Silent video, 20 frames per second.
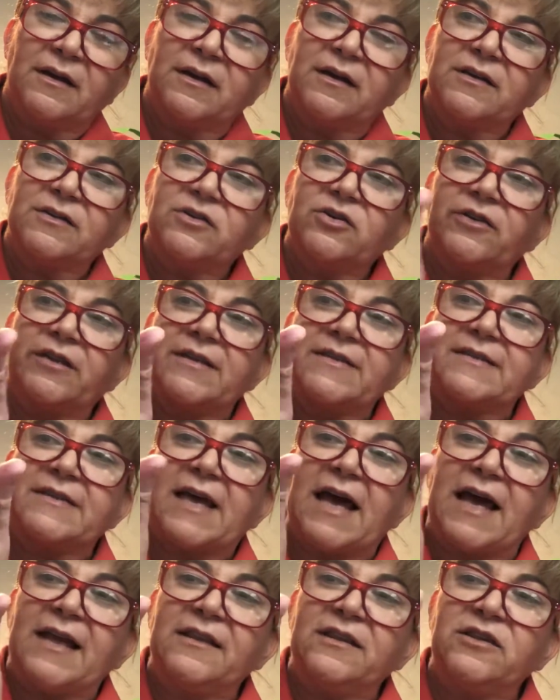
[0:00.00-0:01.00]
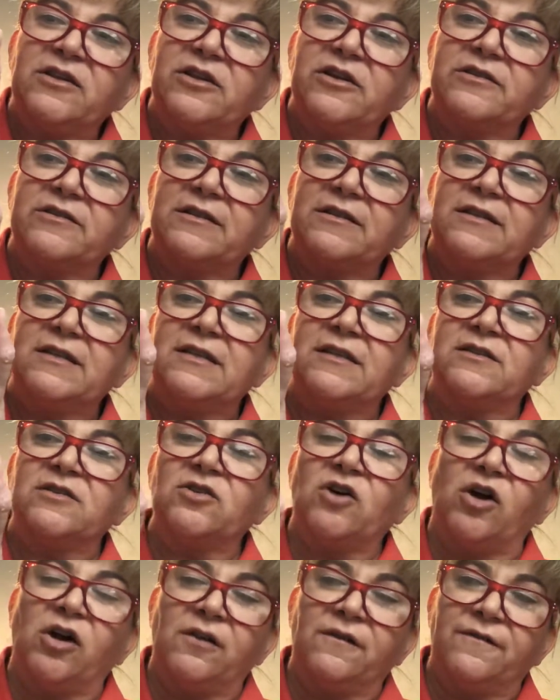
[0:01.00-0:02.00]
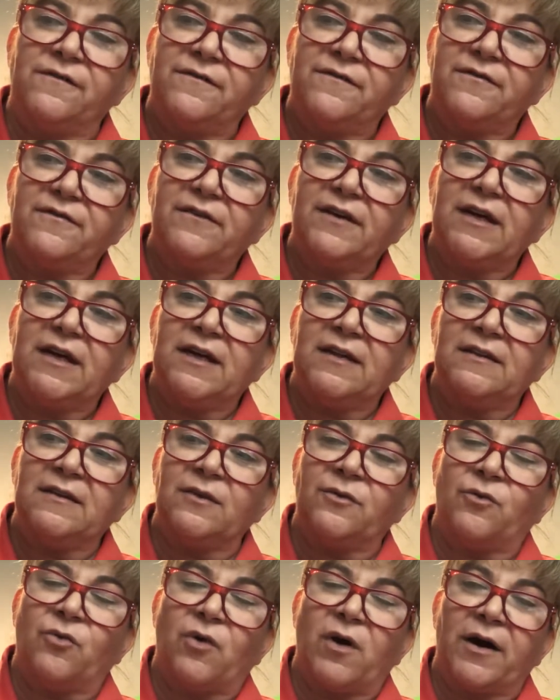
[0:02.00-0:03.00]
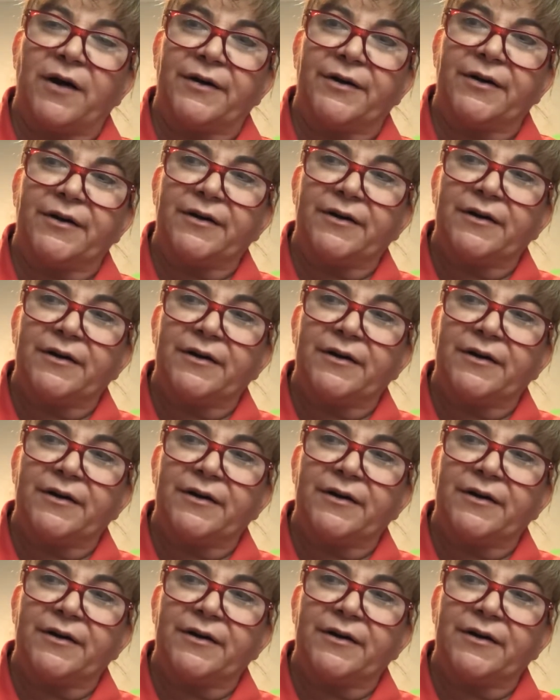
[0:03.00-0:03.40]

So the sand doesn't dissolve in the water.